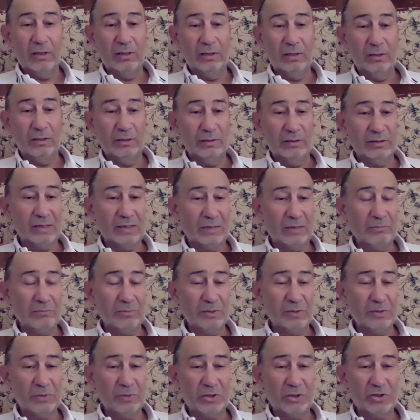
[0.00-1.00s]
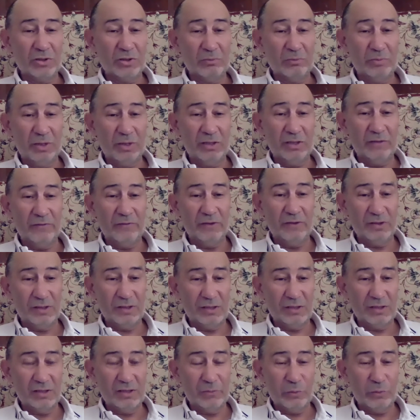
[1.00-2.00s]
some special benefits
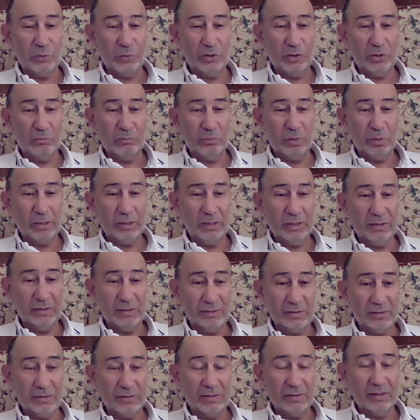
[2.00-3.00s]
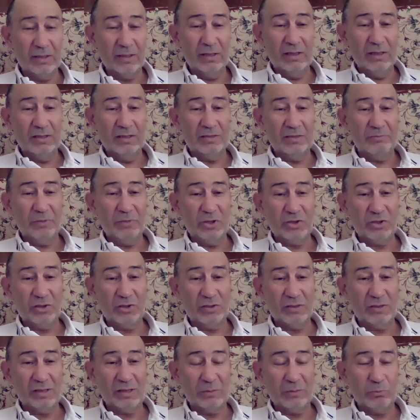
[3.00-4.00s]
in the working place, special
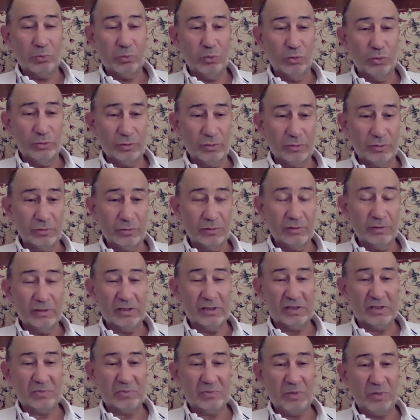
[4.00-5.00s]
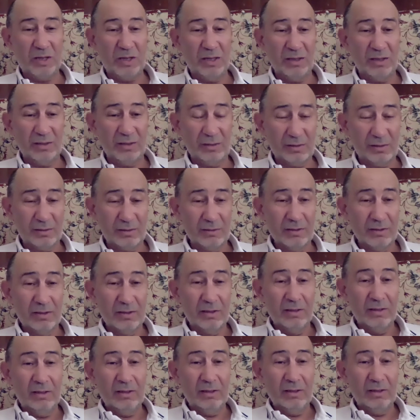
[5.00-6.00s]
support, respect,
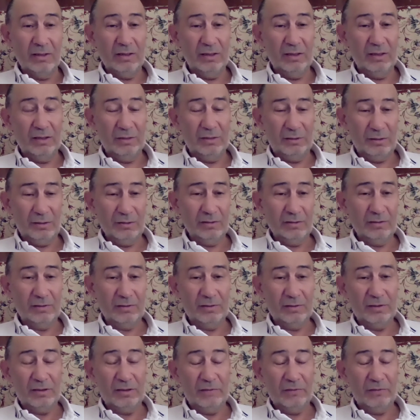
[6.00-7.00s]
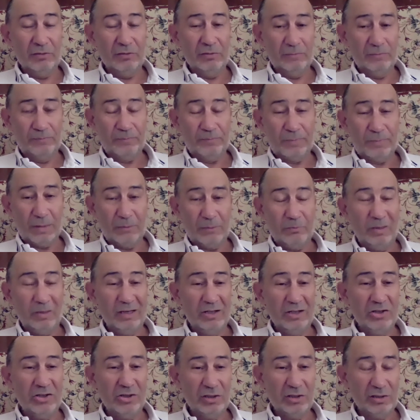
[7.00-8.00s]
and even
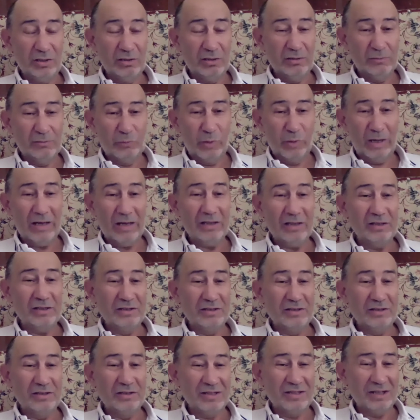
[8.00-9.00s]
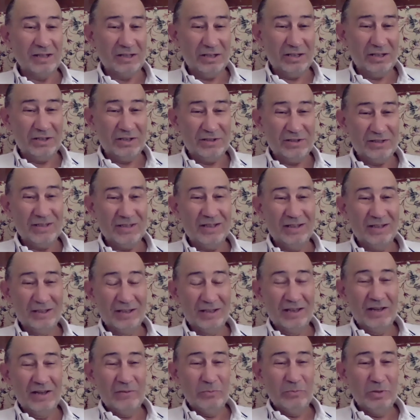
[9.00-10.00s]
political violence, I can say.
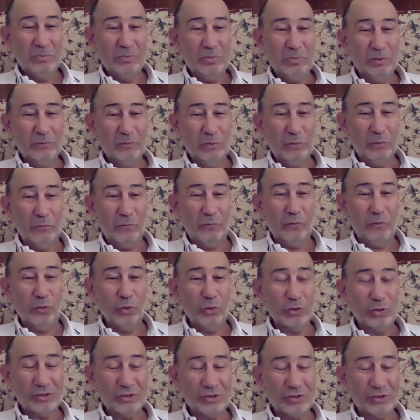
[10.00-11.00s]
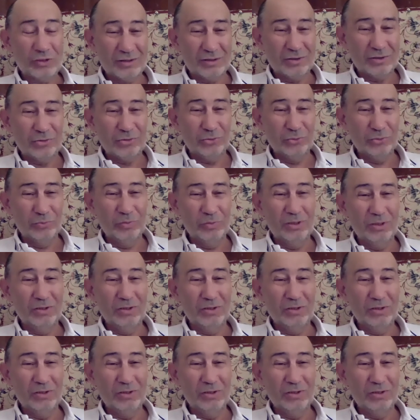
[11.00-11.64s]
People were forced to be